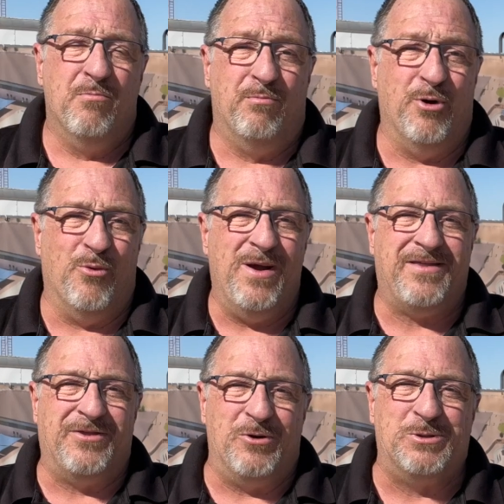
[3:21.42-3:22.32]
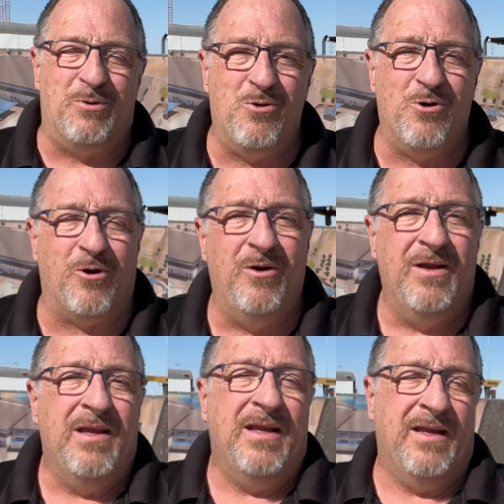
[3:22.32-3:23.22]
But wait, there's more.
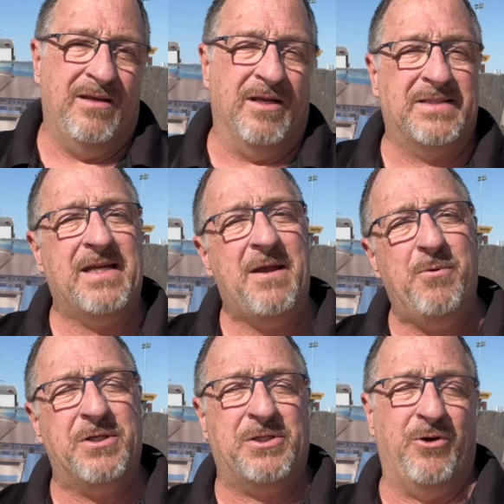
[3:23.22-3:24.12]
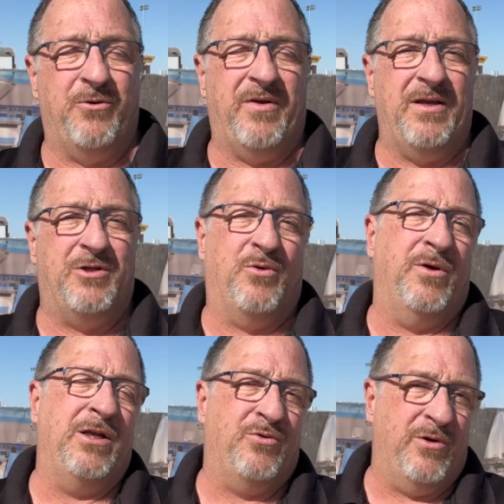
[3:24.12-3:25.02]
In a separate survey in
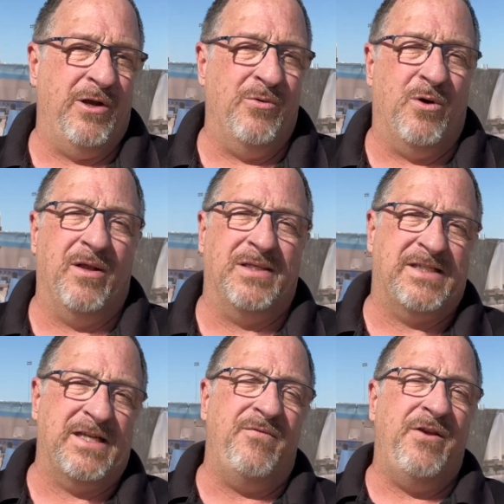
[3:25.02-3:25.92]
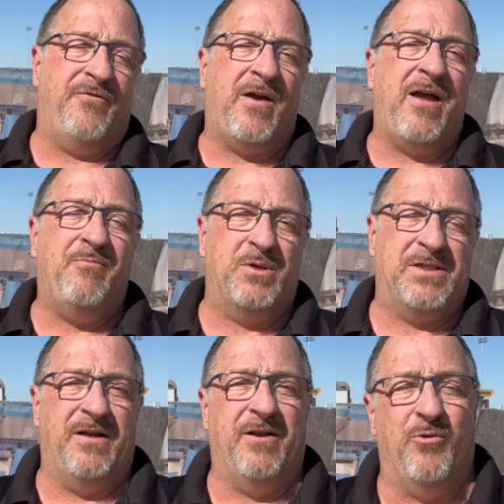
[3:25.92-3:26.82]
2021,
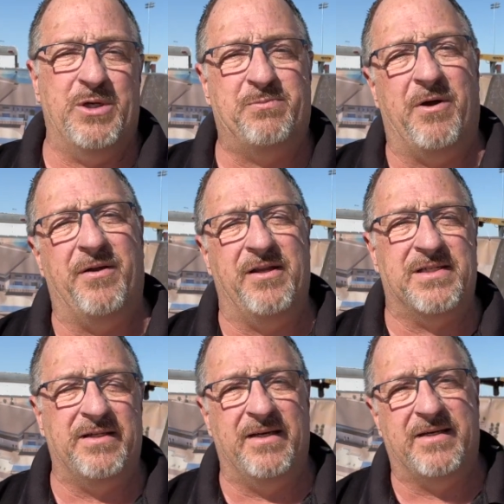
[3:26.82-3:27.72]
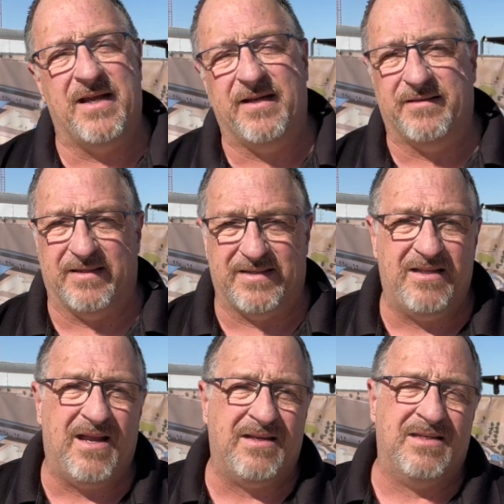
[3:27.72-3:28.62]
75% of the respondents indicated that they'd
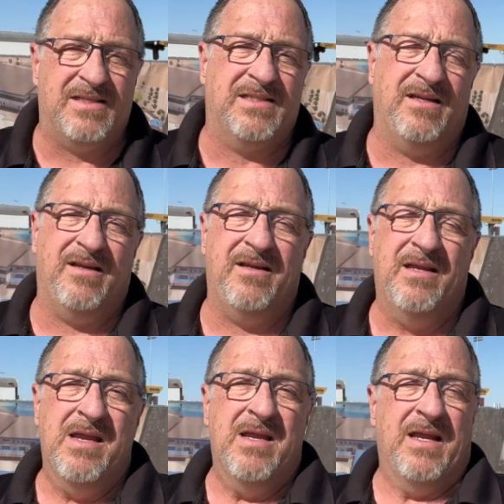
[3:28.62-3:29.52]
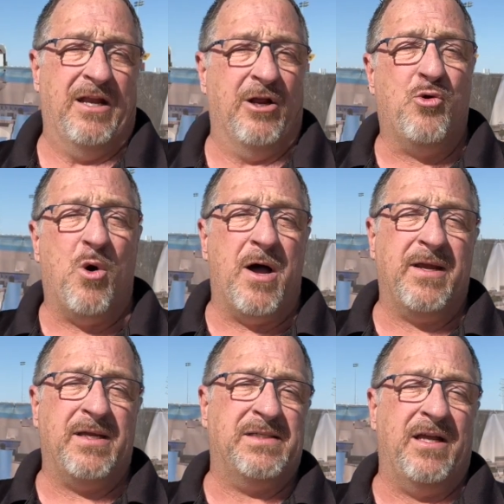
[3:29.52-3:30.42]
like to see an
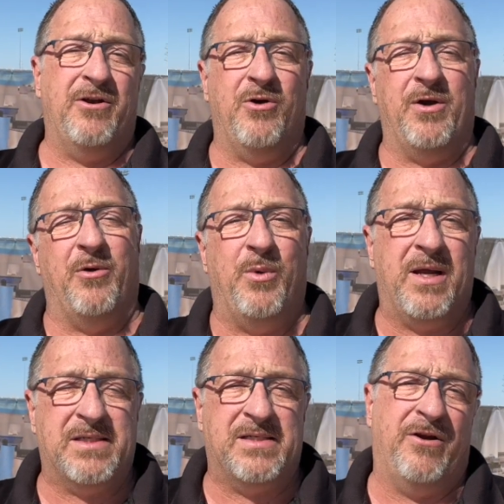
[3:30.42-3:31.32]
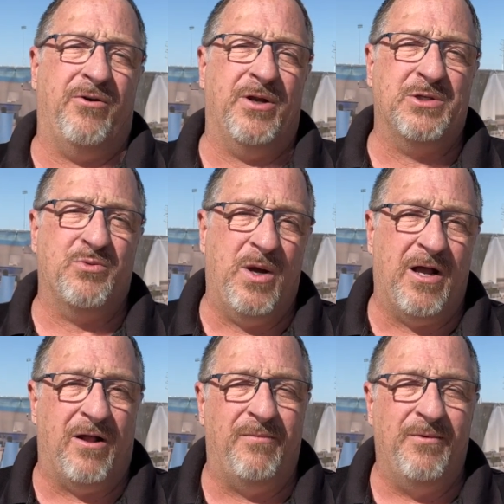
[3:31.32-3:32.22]
aquatic center and a rec center as
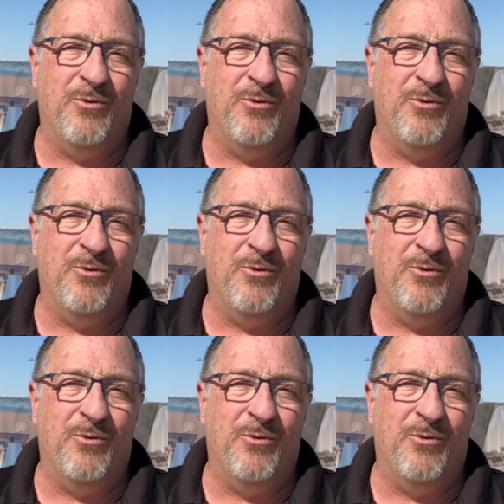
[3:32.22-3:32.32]
well.